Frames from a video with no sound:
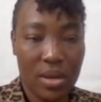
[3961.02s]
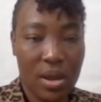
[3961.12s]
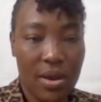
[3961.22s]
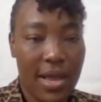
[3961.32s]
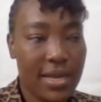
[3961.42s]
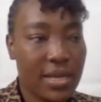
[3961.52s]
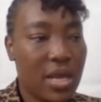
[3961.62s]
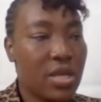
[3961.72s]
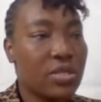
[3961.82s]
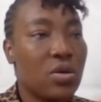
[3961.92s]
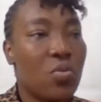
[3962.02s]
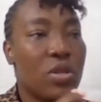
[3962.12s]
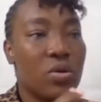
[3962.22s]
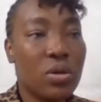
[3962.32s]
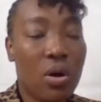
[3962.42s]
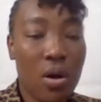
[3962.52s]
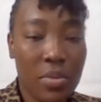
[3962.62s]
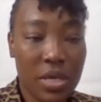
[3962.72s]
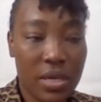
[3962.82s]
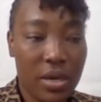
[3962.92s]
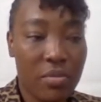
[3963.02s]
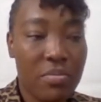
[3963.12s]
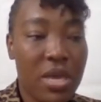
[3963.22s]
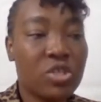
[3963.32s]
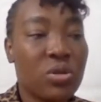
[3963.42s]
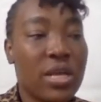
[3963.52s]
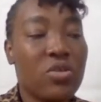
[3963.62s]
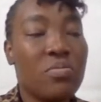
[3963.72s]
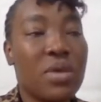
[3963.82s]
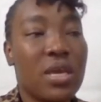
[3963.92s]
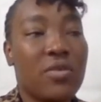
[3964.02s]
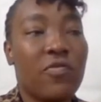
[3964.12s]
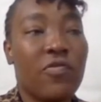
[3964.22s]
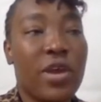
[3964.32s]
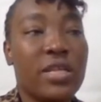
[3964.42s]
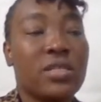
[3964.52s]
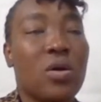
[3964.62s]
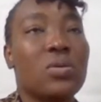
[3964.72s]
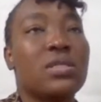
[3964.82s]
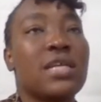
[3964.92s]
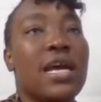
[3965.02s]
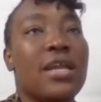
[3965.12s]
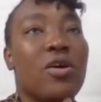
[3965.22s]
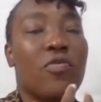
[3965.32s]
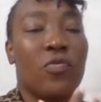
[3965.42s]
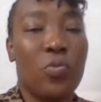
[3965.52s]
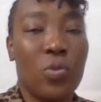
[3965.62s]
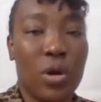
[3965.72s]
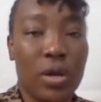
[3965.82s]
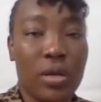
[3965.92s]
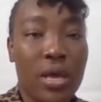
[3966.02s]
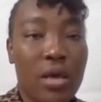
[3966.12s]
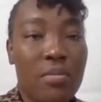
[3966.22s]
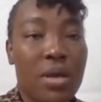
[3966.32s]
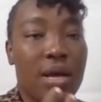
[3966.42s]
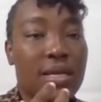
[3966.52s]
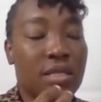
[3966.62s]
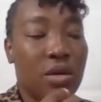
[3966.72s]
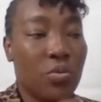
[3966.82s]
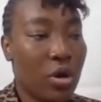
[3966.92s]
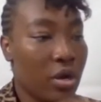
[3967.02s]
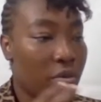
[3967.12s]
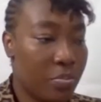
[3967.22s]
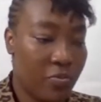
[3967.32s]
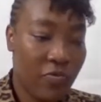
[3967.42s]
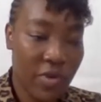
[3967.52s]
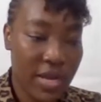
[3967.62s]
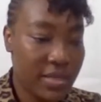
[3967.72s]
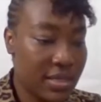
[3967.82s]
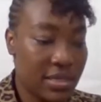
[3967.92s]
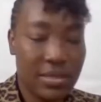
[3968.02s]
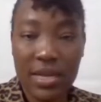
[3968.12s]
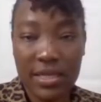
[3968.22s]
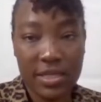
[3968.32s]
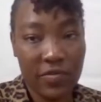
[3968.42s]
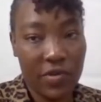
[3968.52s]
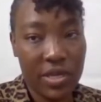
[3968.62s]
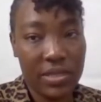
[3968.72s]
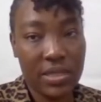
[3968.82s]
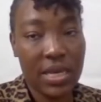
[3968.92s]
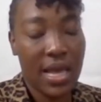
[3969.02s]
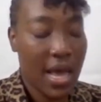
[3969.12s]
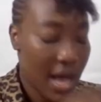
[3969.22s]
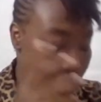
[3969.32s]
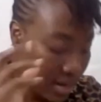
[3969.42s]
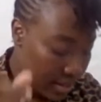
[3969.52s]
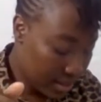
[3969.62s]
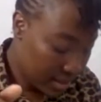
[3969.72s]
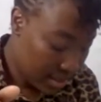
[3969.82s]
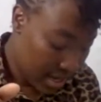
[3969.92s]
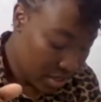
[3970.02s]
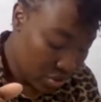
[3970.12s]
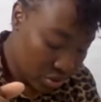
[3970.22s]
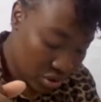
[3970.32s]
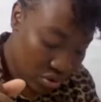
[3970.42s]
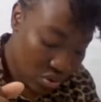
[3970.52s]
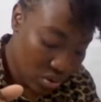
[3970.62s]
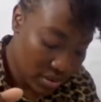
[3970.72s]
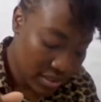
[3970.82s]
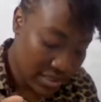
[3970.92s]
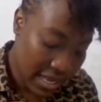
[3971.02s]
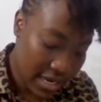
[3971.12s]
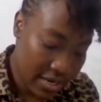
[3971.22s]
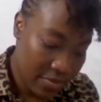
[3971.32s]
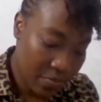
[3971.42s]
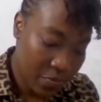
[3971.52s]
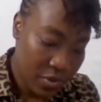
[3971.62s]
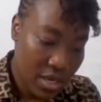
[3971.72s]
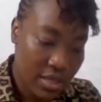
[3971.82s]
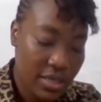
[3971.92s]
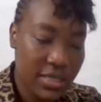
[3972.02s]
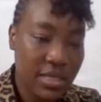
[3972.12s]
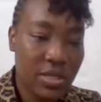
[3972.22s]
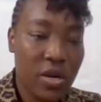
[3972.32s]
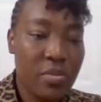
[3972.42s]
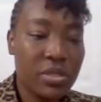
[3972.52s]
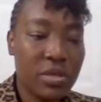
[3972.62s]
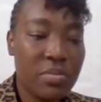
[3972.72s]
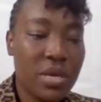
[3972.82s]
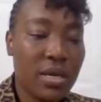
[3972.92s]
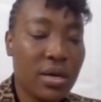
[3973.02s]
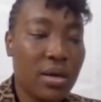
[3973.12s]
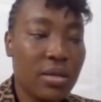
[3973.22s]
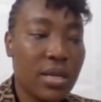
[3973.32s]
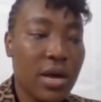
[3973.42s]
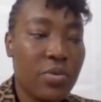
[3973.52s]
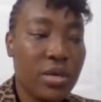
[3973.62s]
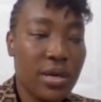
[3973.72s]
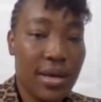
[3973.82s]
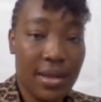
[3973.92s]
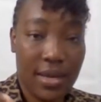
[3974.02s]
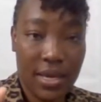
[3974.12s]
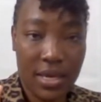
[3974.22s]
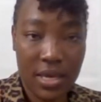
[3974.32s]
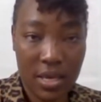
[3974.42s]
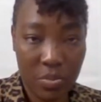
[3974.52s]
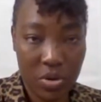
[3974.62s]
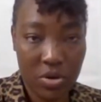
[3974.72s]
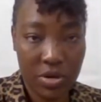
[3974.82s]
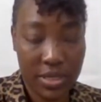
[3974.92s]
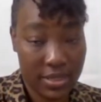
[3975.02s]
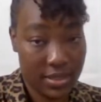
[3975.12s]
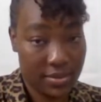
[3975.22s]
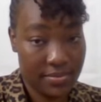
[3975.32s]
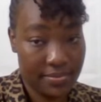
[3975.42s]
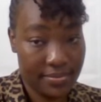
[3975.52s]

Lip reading: All right. So when you come here, make sure that you make friends outside of work, because your work friends is not your friends. Another thing that you should note is that there's a term in Jamaica that we call hypocrites.